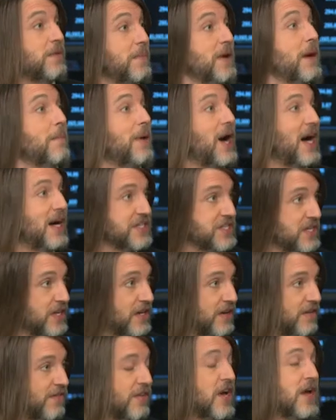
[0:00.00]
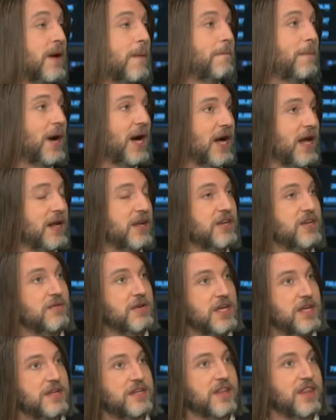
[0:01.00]
big positive. But you
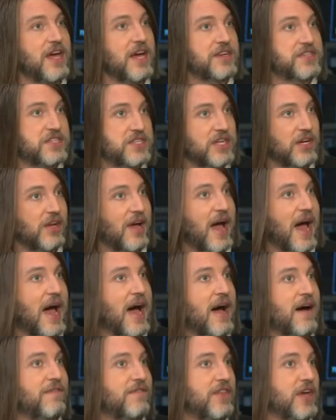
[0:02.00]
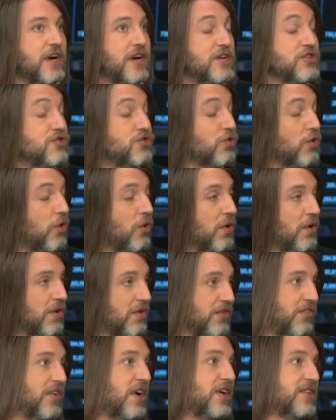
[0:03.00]
need to then still have the
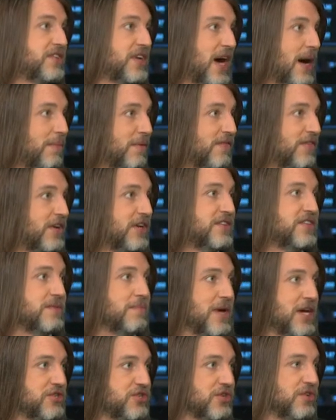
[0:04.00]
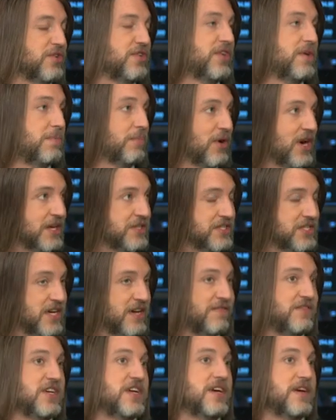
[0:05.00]
controls on top of it to make sure that brand
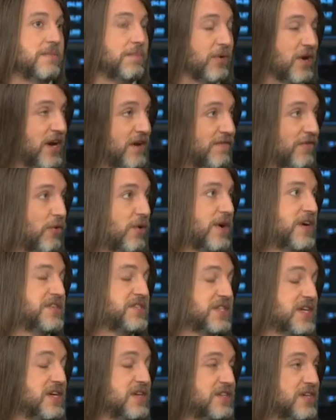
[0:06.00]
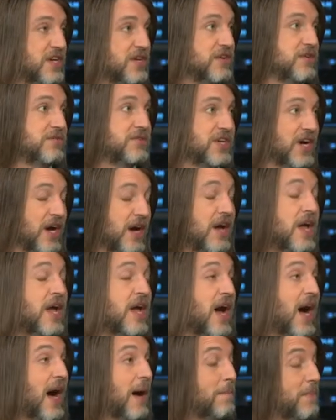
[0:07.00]
safety and brand voice continue to
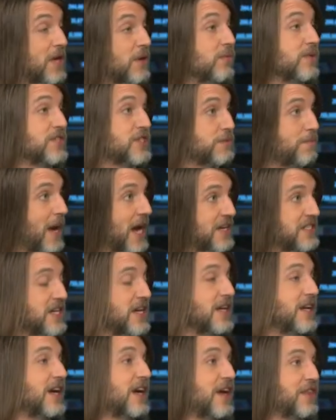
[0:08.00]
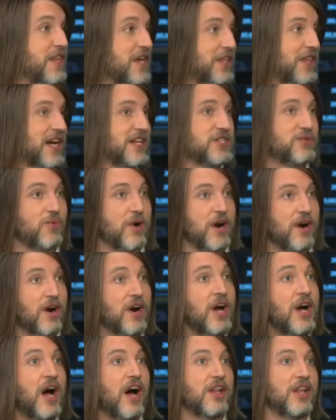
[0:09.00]
uh, be respected. And I think that's
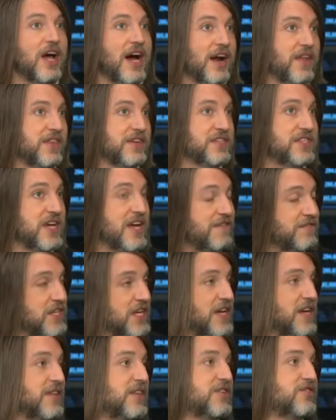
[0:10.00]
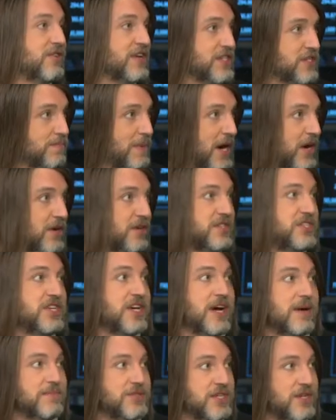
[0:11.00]
where a lot of the safety and the transparency
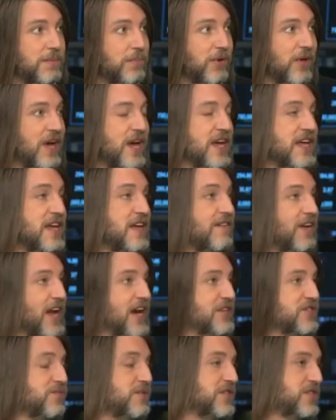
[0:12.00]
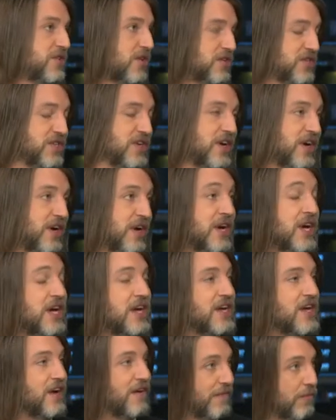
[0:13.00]
comes into play, even as we start to,
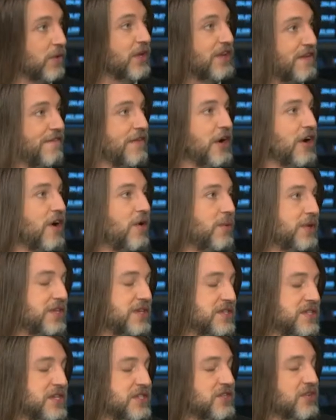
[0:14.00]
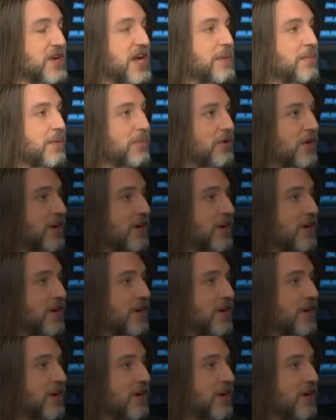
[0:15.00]
you know, really figure out what these things are capable